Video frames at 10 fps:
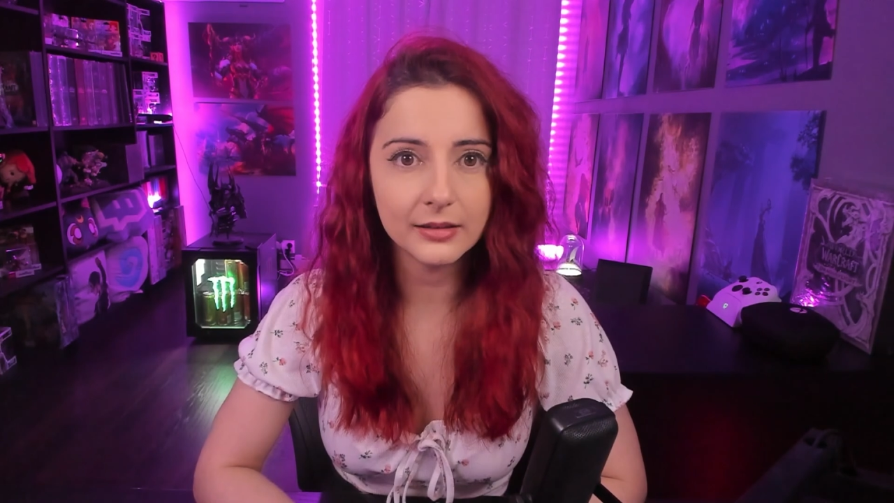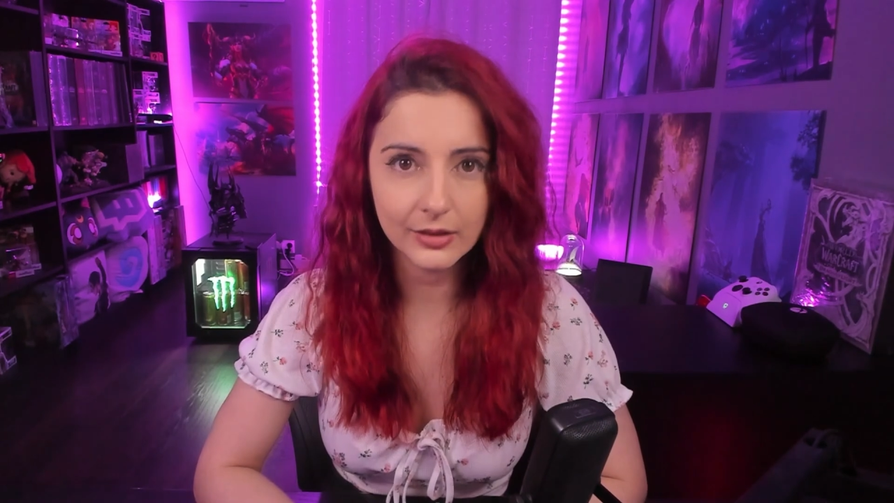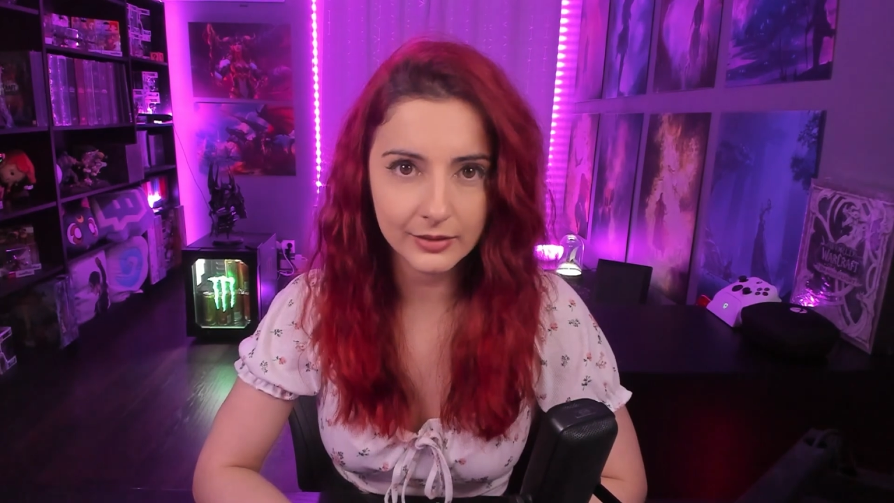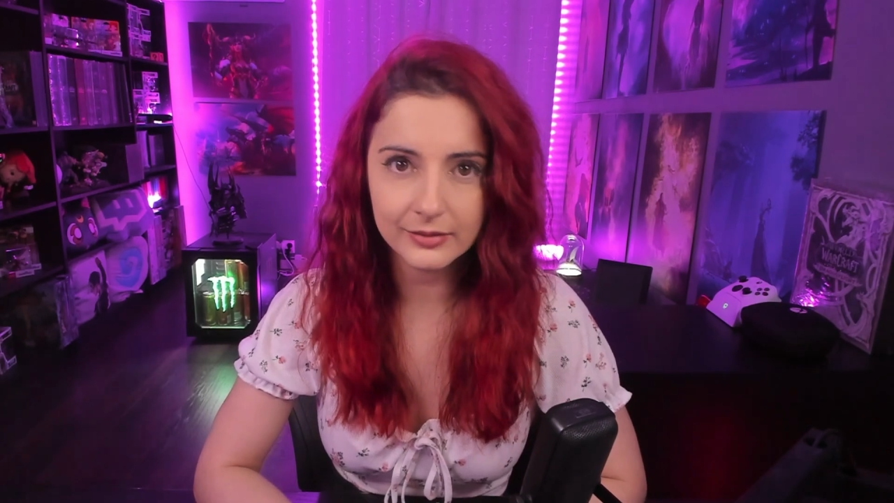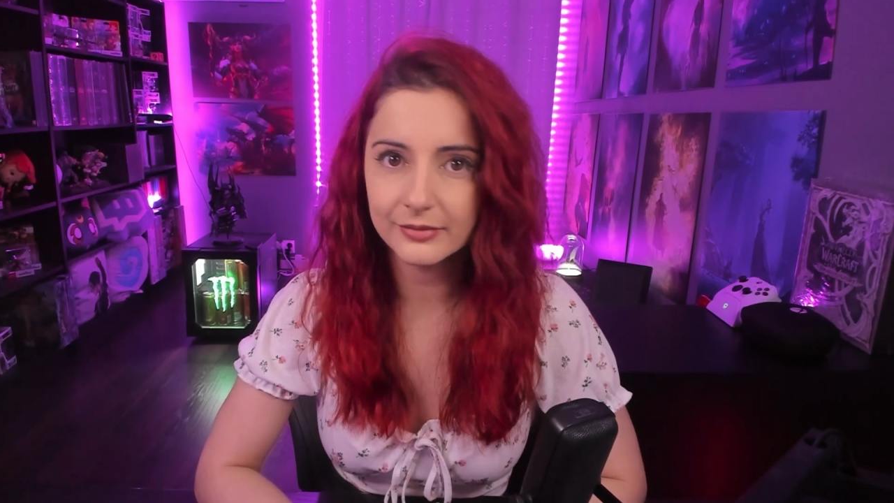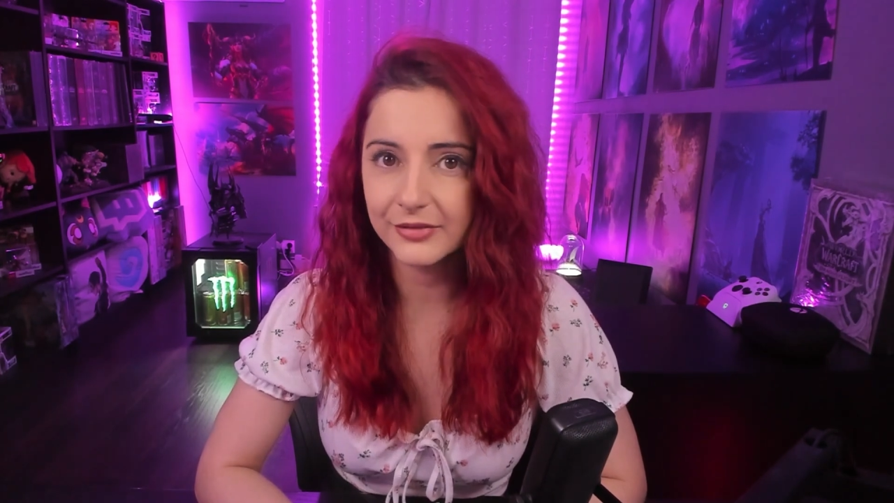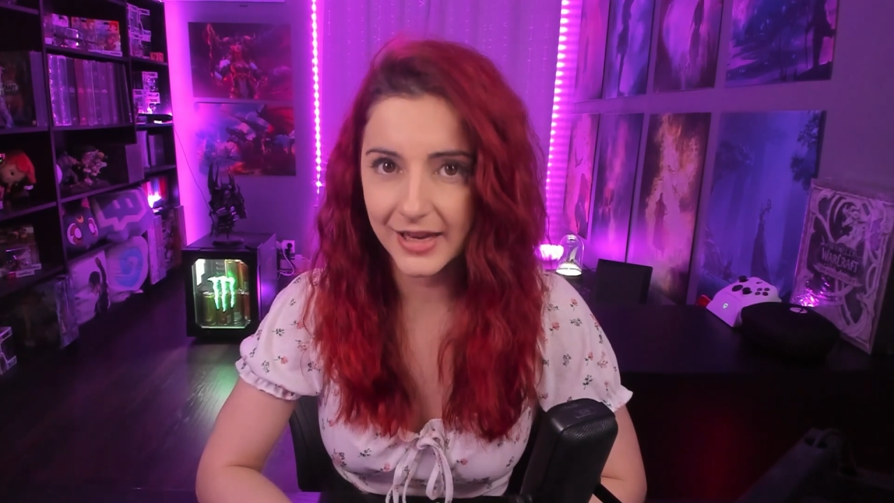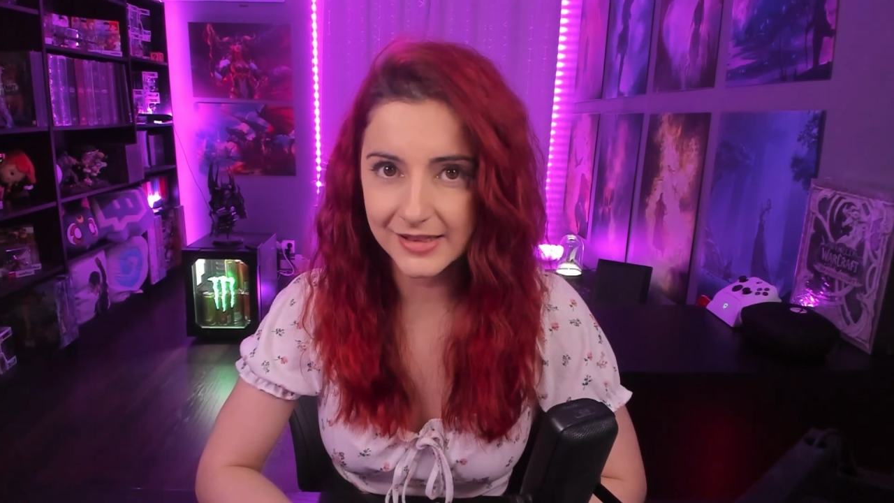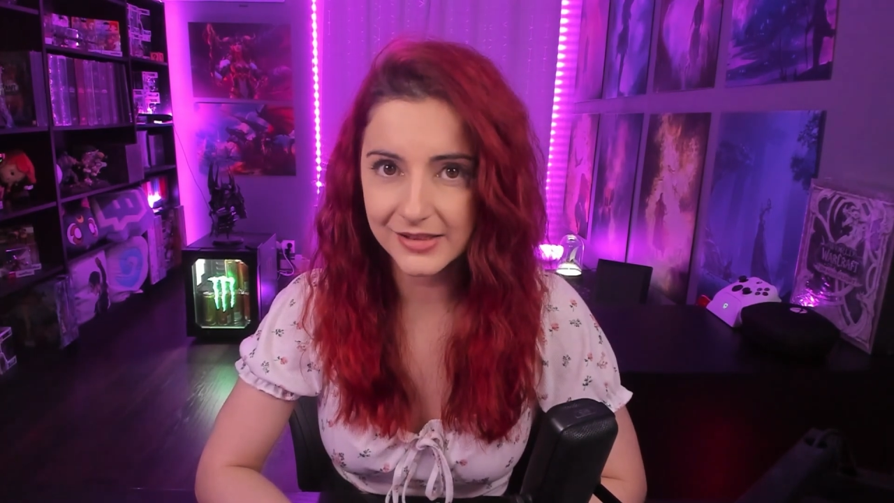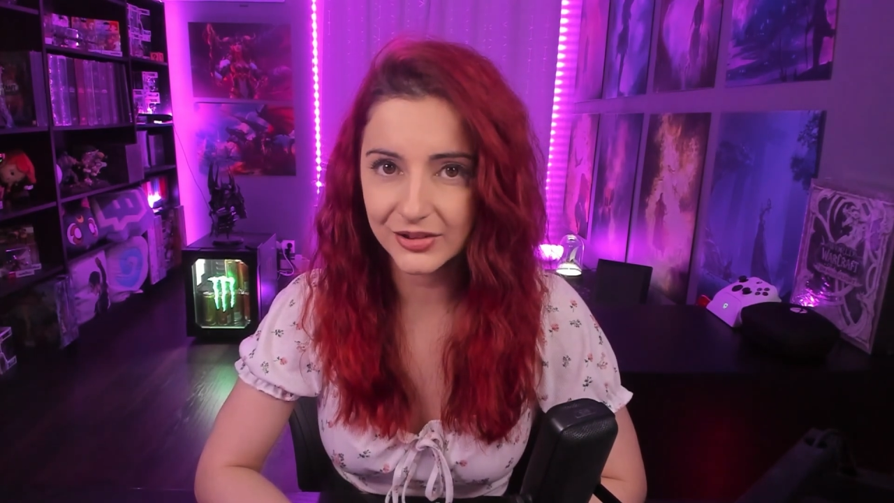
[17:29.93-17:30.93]
a lot
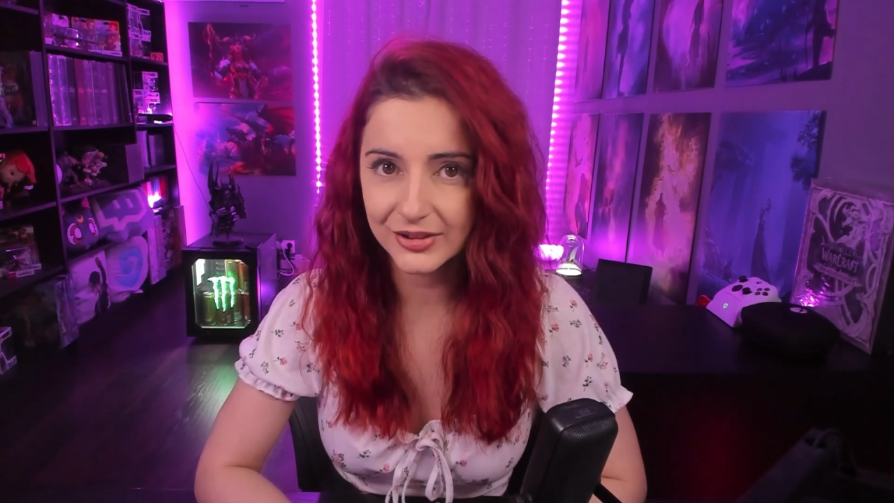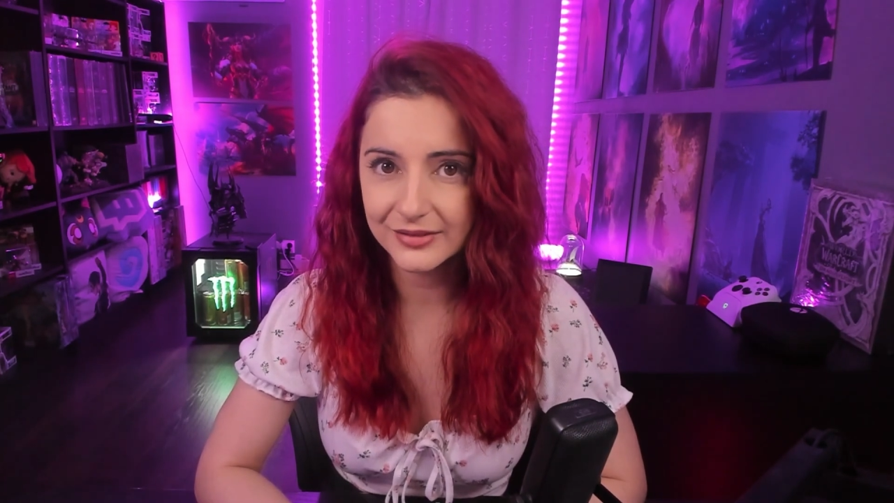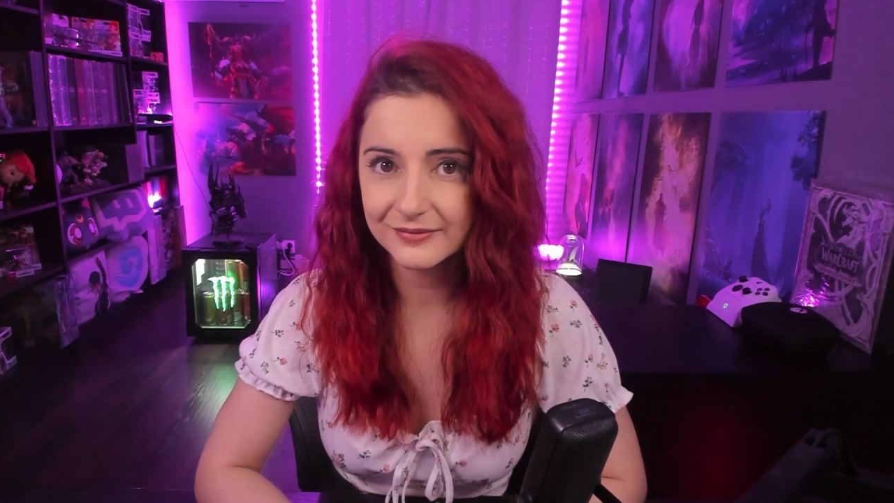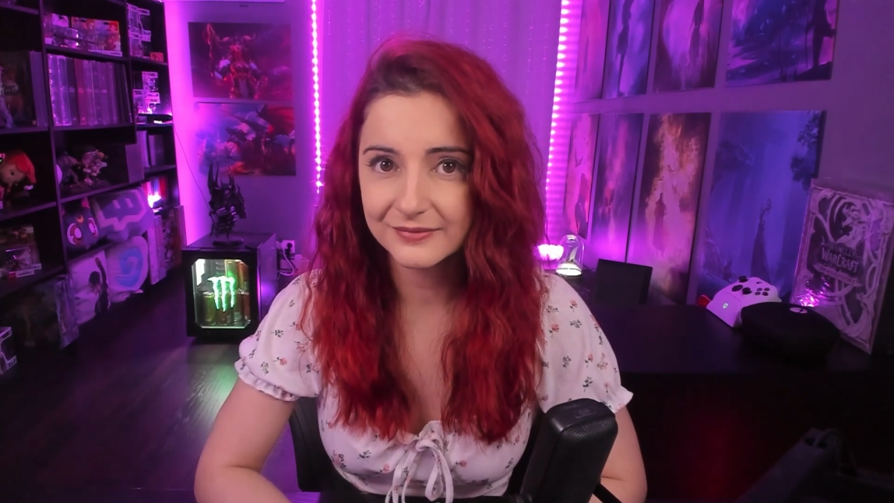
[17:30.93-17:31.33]
faster.